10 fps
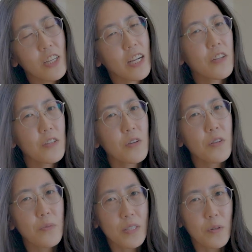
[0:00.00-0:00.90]
check out your
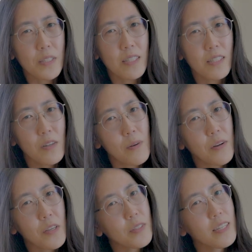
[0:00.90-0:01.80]
local resources
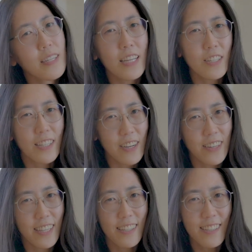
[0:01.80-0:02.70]
around Houston and Harris
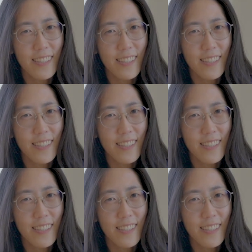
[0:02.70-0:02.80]
County.